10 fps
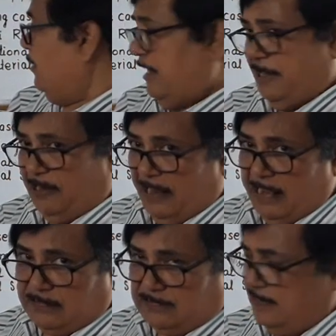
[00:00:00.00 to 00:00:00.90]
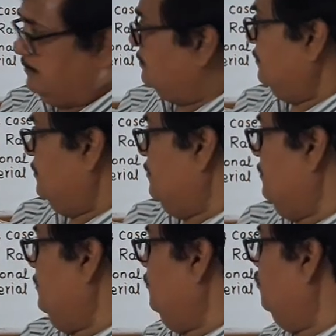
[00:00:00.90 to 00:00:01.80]
an accessory
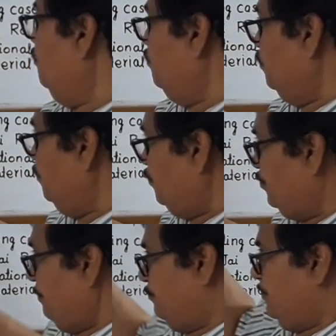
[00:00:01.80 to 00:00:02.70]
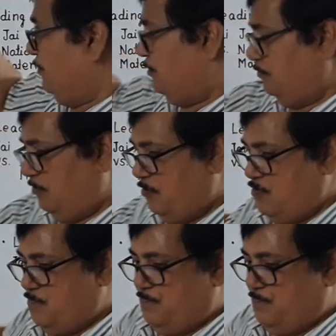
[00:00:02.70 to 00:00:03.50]
to substantive law.